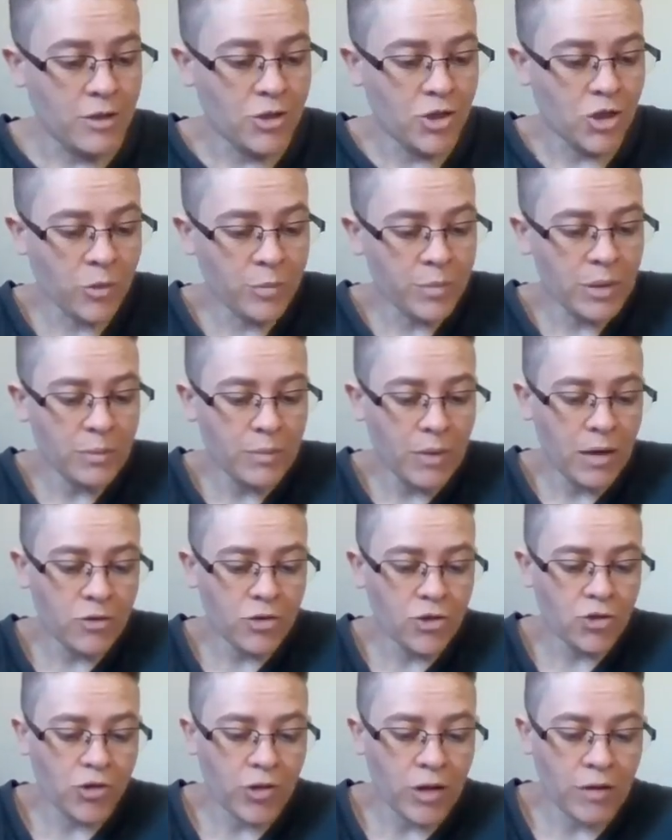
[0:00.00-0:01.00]
Jumping
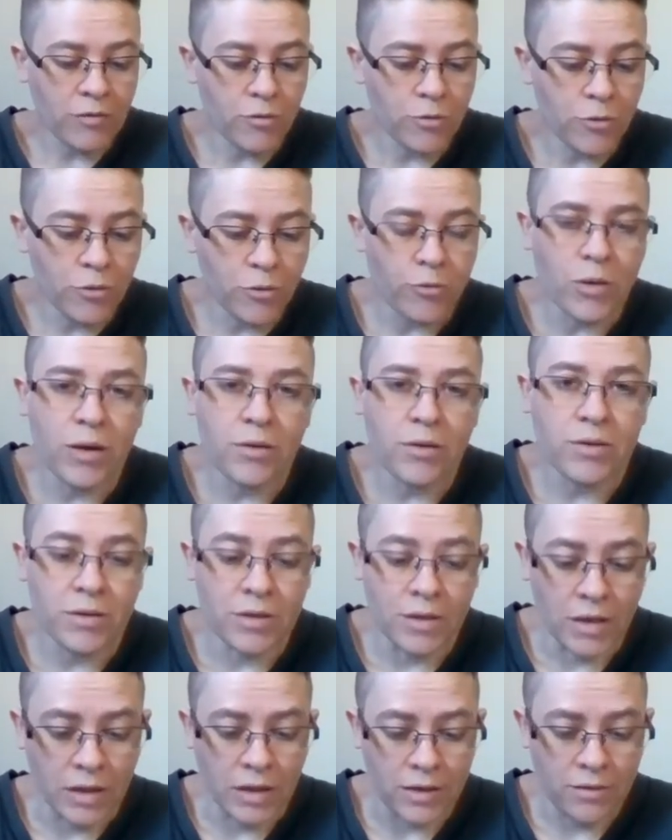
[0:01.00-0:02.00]
Mouse traveled throughout
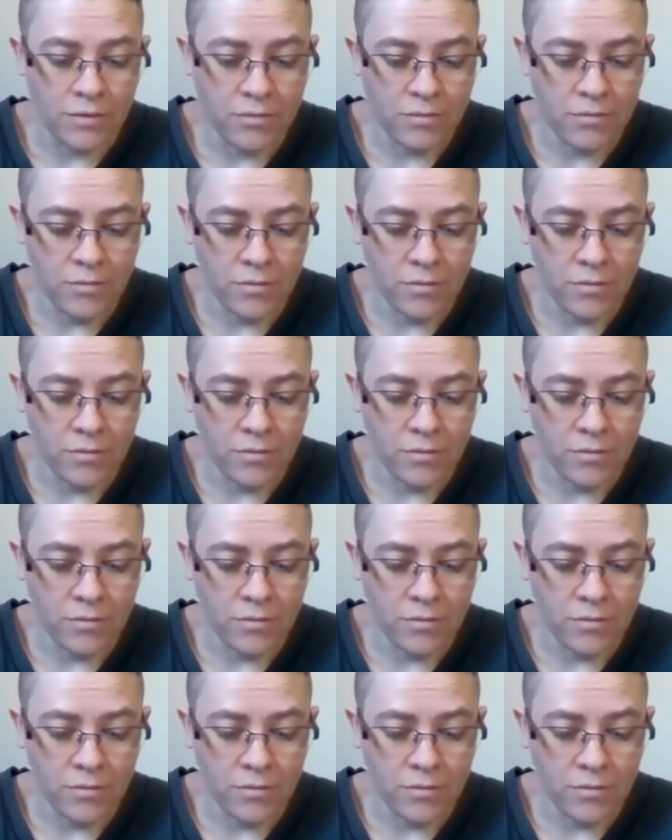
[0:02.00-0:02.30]
the night,